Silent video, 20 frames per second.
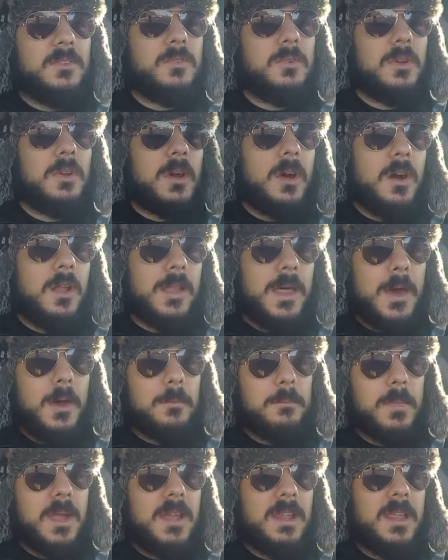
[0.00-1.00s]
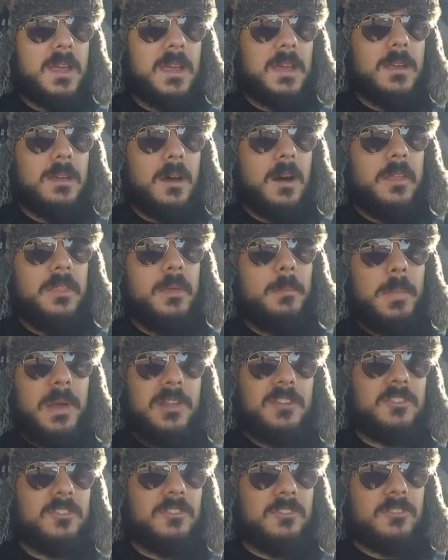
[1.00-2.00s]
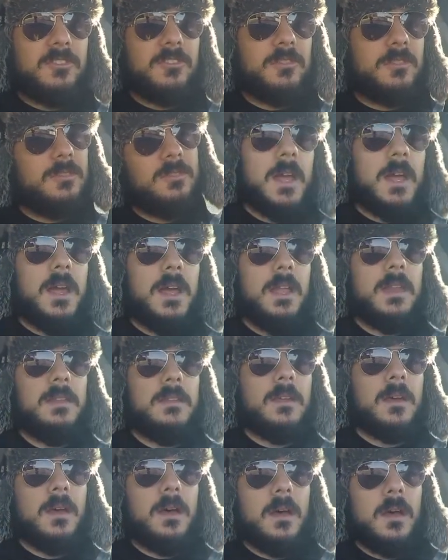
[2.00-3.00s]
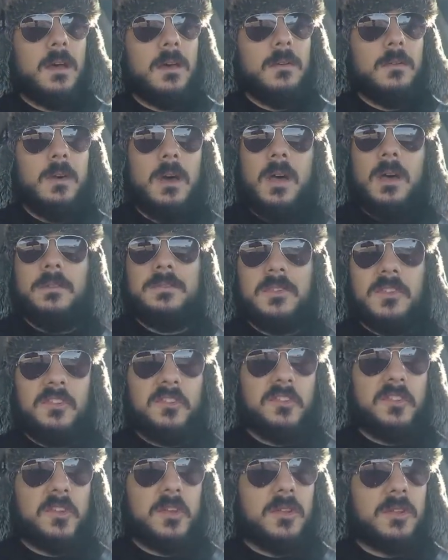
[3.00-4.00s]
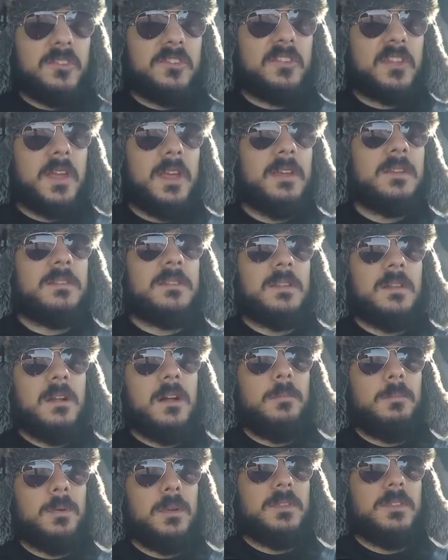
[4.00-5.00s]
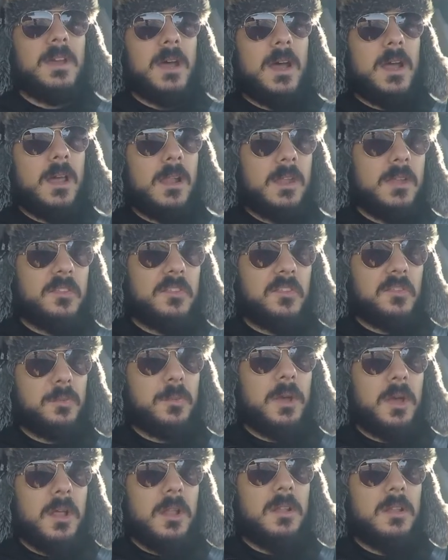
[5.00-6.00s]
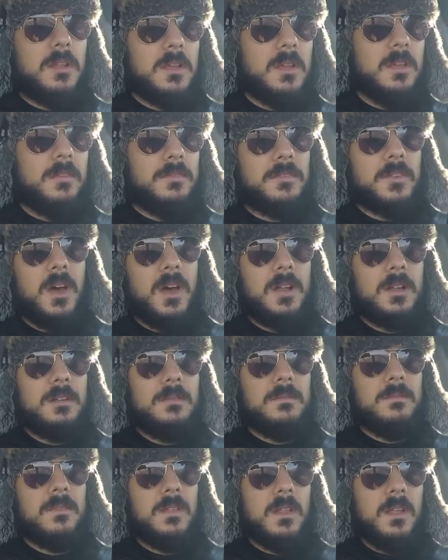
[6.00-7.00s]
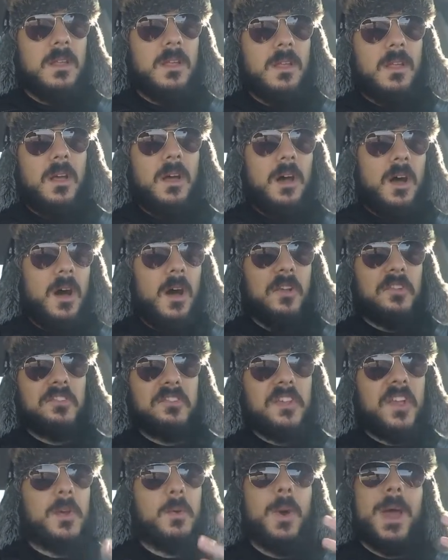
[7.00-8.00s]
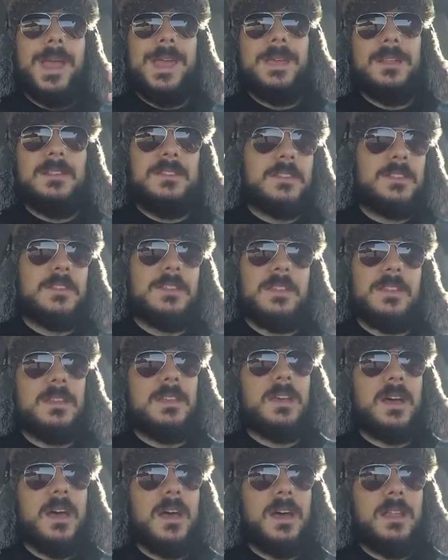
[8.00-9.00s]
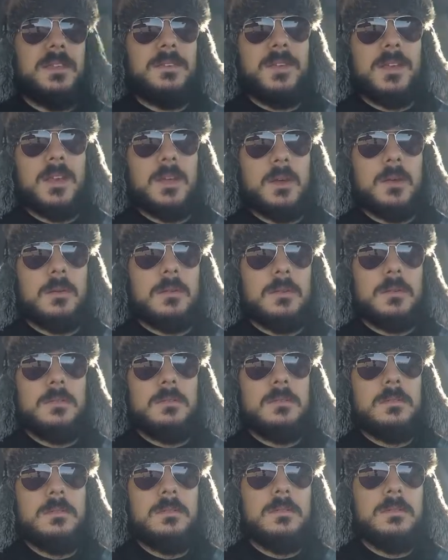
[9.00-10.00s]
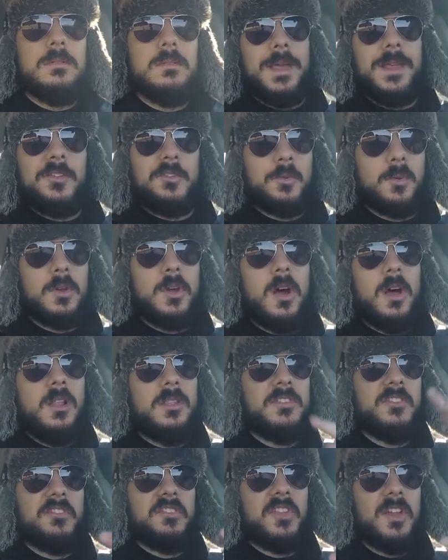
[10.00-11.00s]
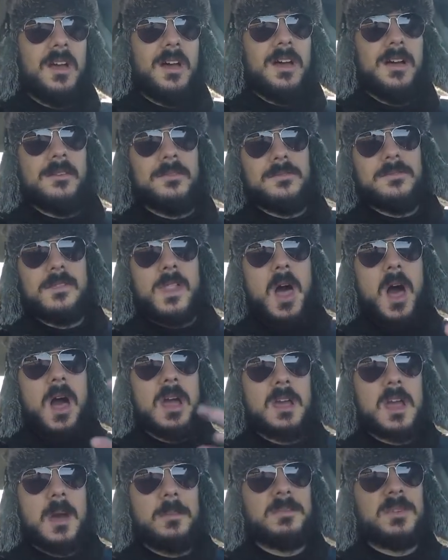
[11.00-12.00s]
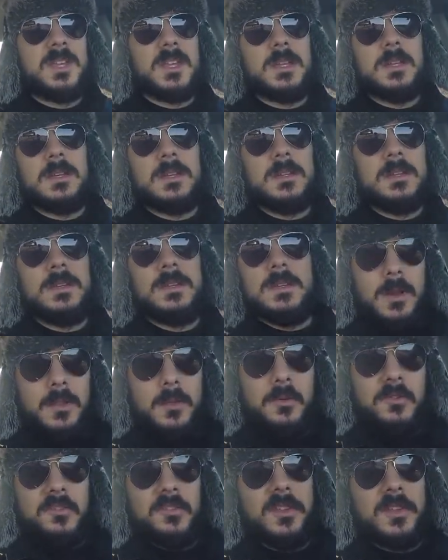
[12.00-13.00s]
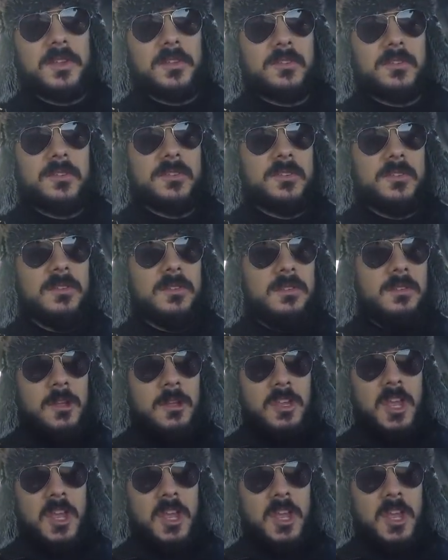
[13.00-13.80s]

into an all-out melee on the benches. And well, if this is a good skate, then I'll put the highlights as well. If not, I'll segue into the video. I guess we'll call this a vlog update, one of those things.